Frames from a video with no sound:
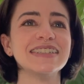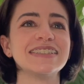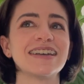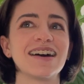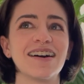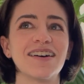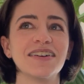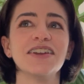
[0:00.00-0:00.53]

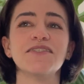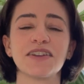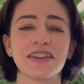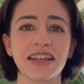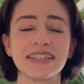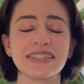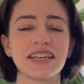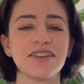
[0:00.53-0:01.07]
So even
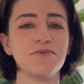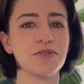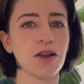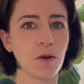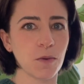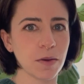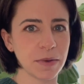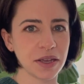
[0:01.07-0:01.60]
things that you
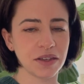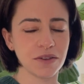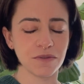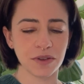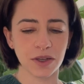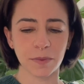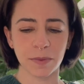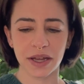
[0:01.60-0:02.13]
know will make you
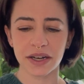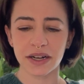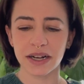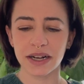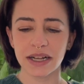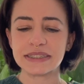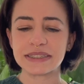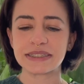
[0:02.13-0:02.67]
feel
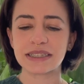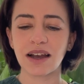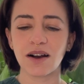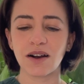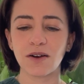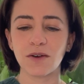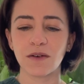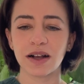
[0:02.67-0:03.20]
better.
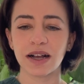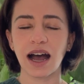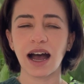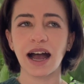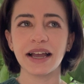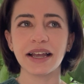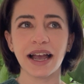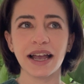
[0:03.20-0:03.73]
So
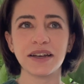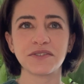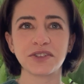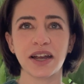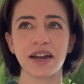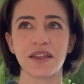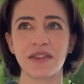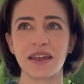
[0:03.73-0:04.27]
I kind of
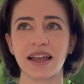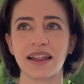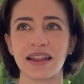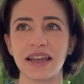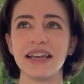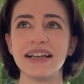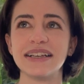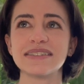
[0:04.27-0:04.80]
try to think
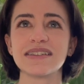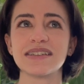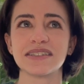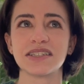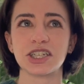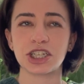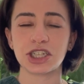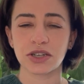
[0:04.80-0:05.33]
like, is this
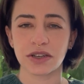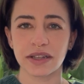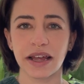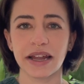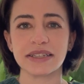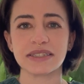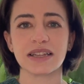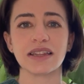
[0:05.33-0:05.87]
a should
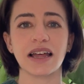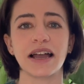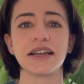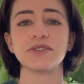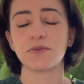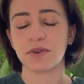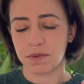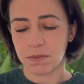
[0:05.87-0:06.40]
that is
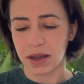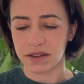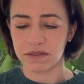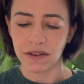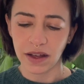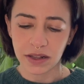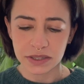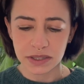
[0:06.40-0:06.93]
aligned with my
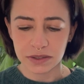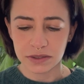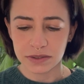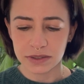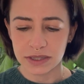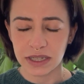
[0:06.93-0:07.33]
values?